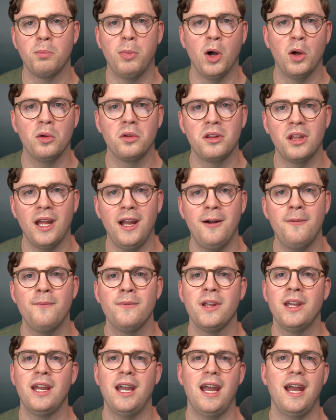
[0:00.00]
polls out
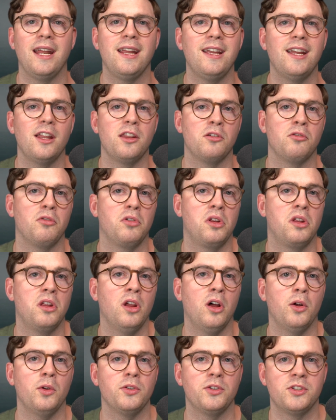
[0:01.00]
and get the
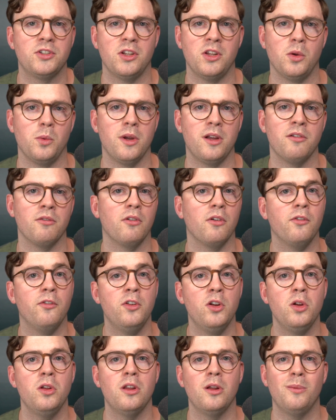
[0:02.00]
results so that we can
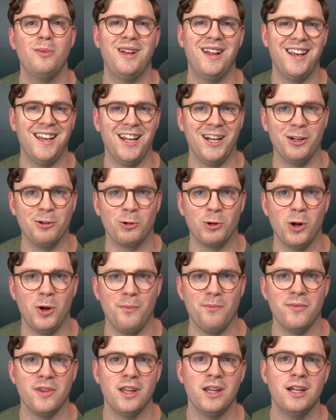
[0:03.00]
review them later
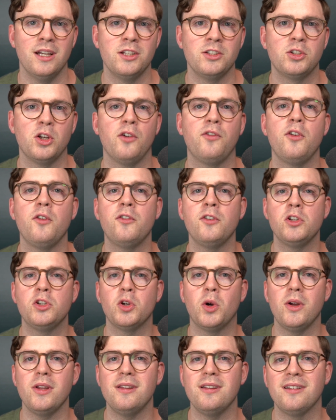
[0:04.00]
on. So if you've
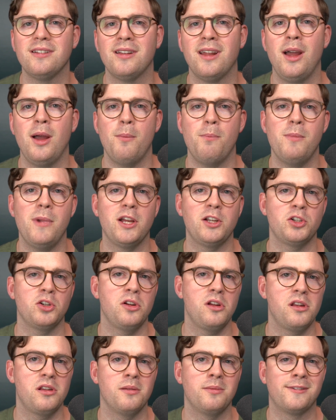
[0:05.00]
enjoyed this, make sure
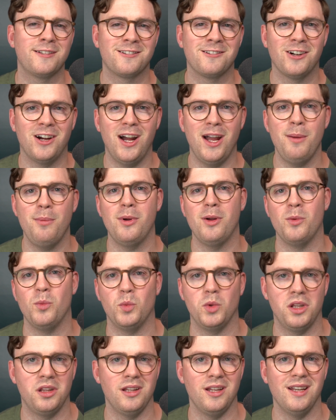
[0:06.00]
you subscribe and
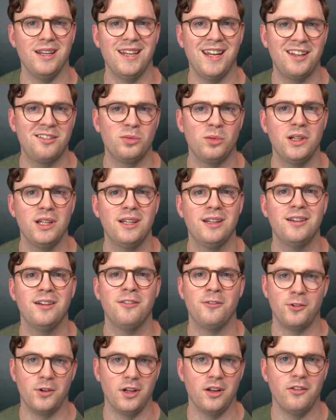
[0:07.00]
we'll see you next week
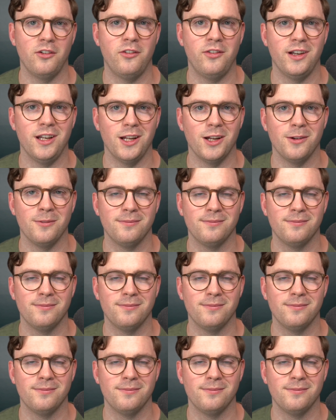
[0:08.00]
for another video.